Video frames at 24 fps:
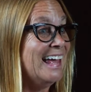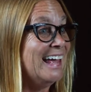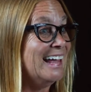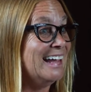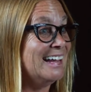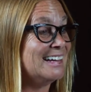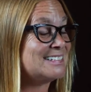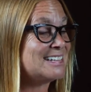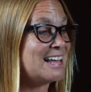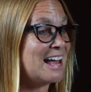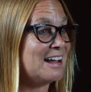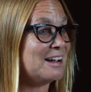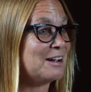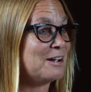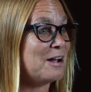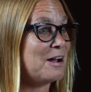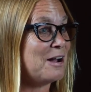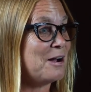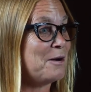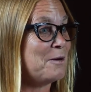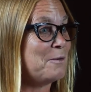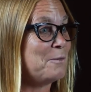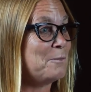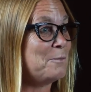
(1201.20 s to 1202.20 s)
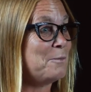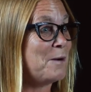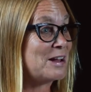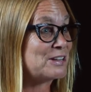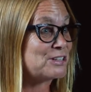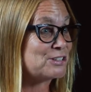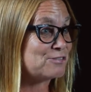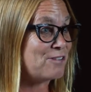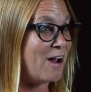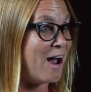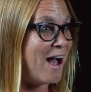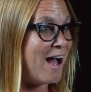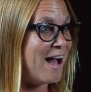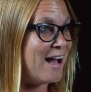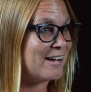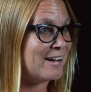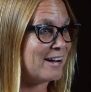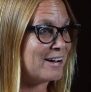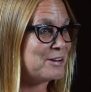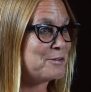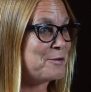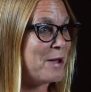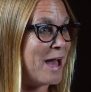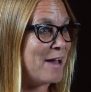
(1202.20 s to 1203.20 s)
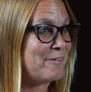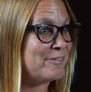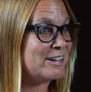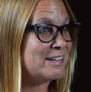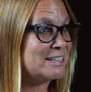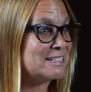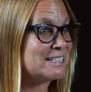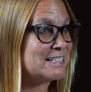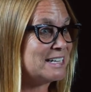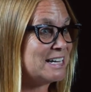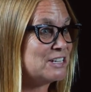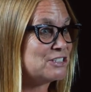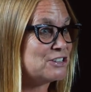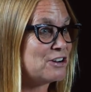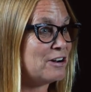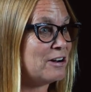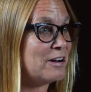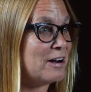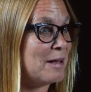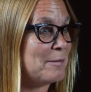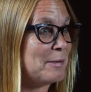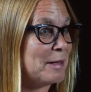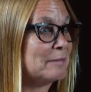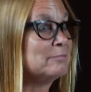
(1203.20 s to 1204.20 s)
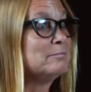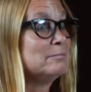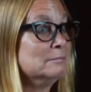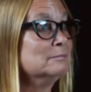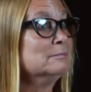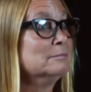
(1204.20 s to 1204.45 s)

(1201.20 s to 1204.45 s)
He's like, what's wrong? Are you having a seizure? I'm like,